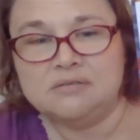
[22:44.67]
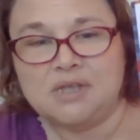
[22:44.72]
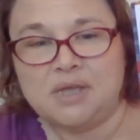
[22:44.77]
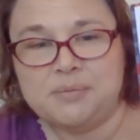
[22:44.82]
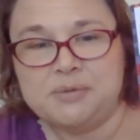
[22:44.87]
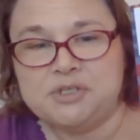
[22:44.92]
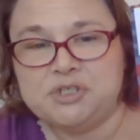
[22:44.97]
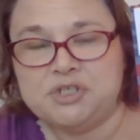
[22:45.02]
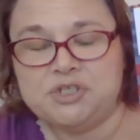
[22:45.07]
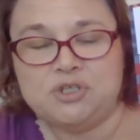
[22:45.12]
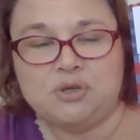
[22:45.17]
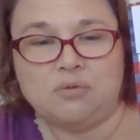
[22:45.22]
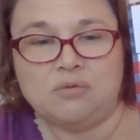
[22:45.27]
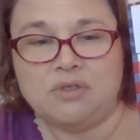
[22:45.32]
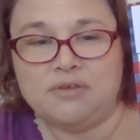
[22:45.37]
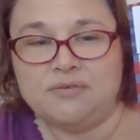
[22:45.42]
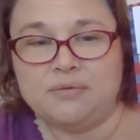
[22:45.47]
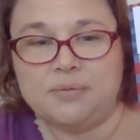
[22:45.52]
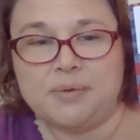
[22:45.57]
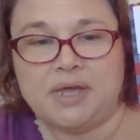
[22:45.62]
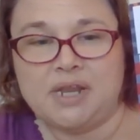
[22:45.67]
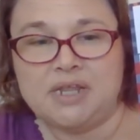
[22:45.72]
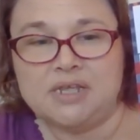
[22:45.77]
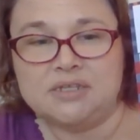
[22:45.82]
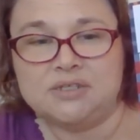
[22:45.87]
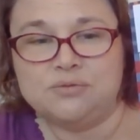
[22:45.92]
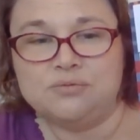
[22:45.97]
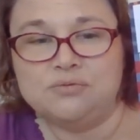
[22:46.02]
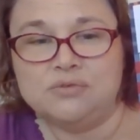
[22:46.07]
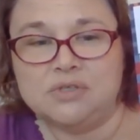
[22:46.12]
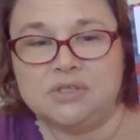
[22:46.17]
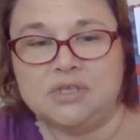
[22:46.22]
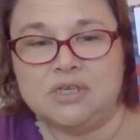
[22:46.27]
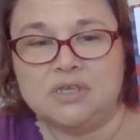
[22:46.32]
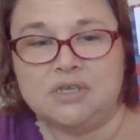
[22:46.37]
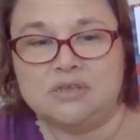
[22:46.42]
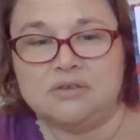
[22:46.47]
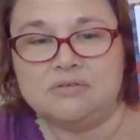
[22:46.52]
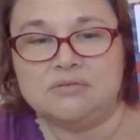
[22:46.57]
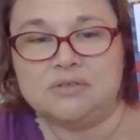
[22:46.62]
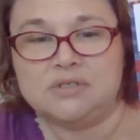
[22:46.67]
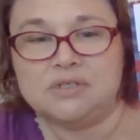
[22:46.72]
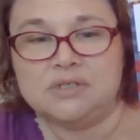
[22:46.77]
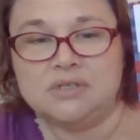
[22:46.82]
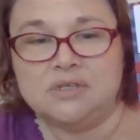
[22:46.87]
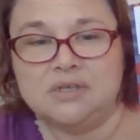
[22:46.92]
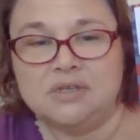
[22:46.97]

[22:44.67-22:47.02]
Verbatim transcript: Not much I don't love about it. It's really cute.